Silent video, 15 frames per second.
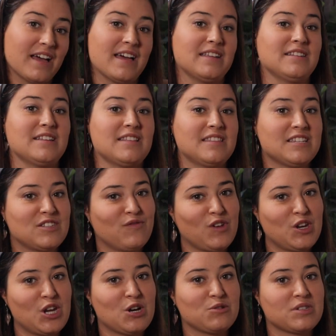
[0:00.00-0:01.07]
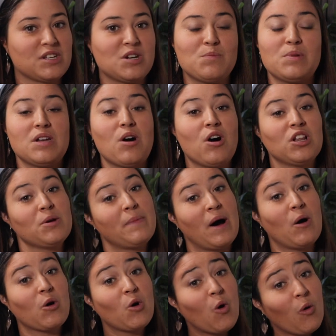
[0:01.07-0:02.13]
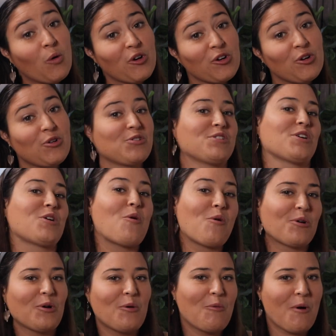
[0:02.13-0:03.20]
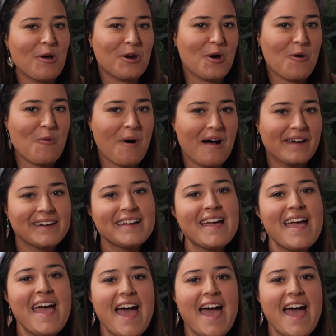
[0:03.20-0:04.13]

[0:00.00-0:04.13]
And this video is gonna be all about coral, or a Coral one oh one.